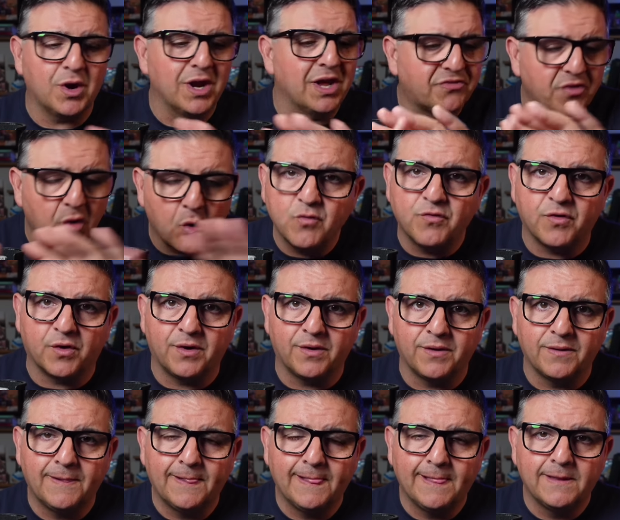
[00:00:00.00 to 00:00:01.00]
It's over.
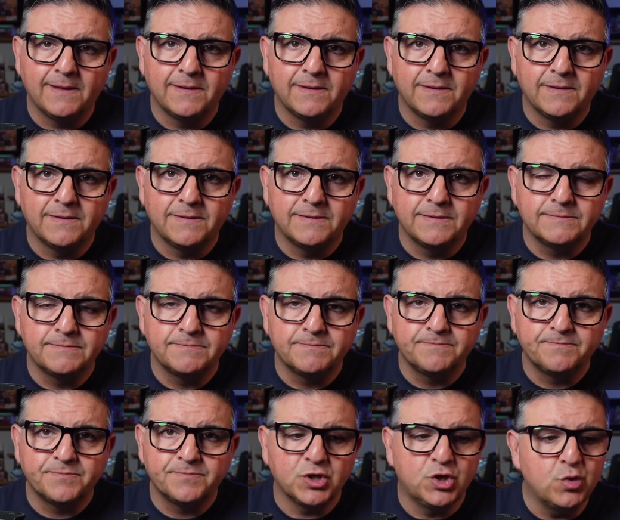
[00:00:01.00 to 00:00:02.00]

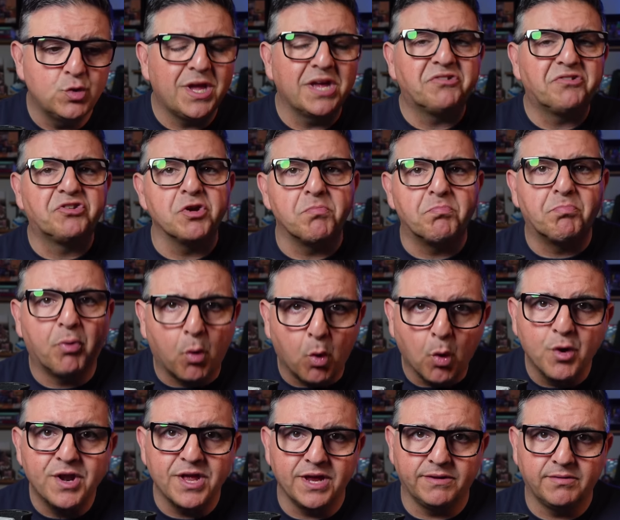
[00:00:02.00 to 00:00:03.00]
You get
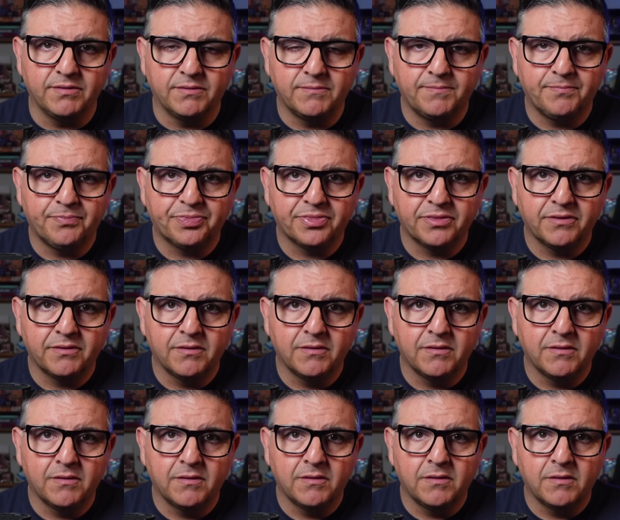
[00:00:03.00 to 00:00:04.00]
deported.
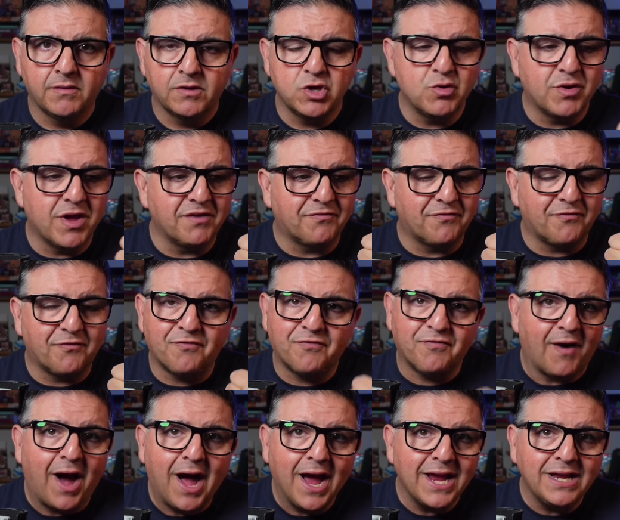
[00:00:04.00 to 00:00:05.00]
You get
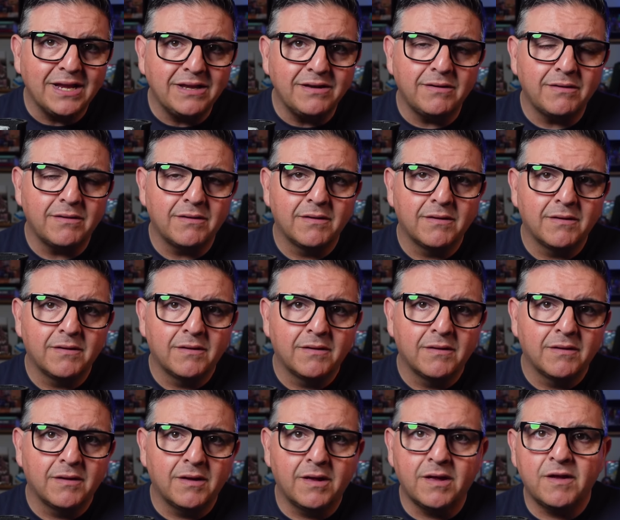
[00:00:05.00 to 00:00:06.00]
fined
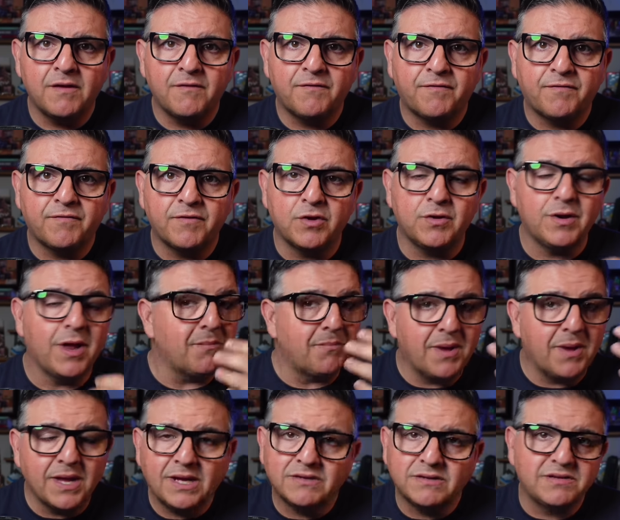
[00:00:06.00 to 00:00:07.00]
if you're not
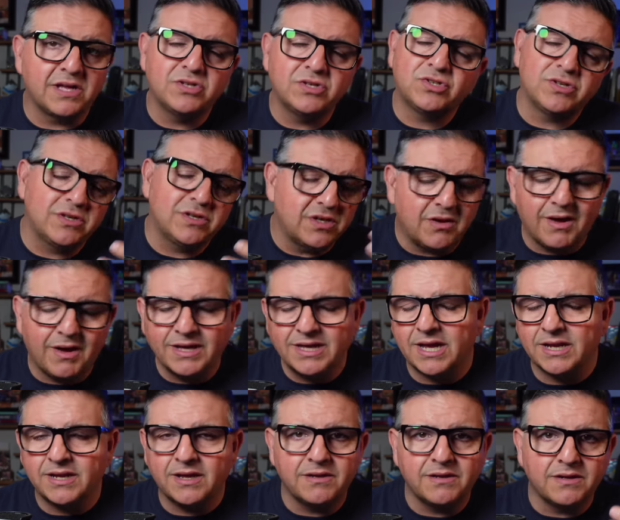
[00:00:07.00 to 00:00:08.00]
paying attention. I
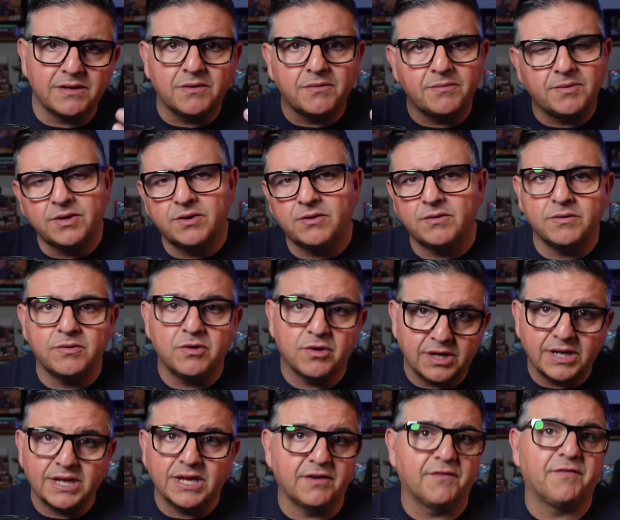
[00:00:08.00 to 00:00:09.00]
get it, but you're going
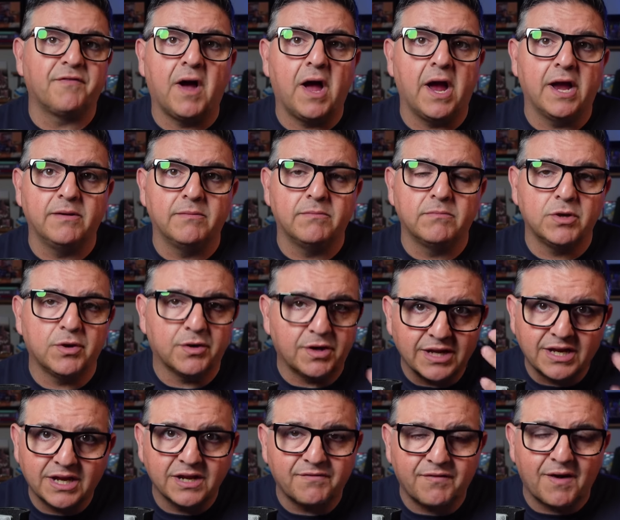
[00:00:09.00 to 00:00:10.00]
to get a fine. You're going
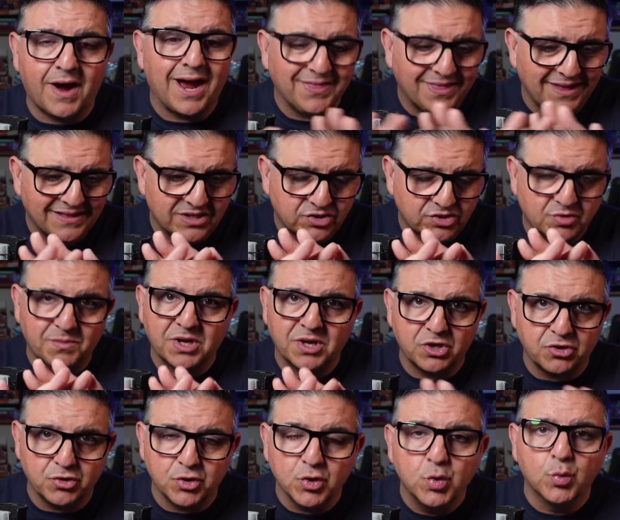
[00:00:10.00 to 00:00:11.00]
to get a fine. I think this should be a
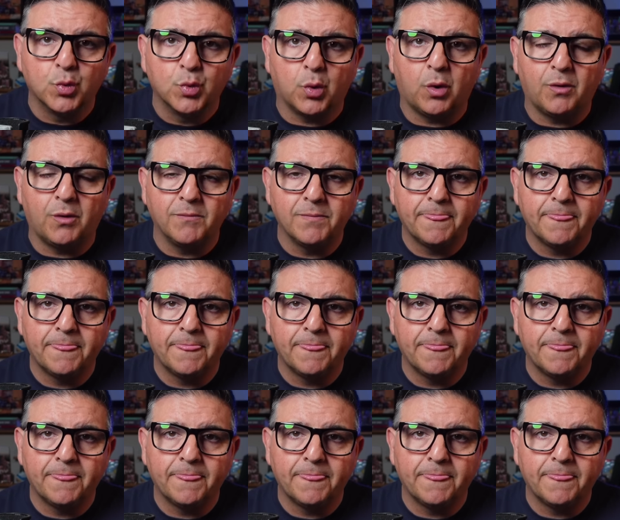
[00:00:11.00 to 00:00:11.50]
new rule.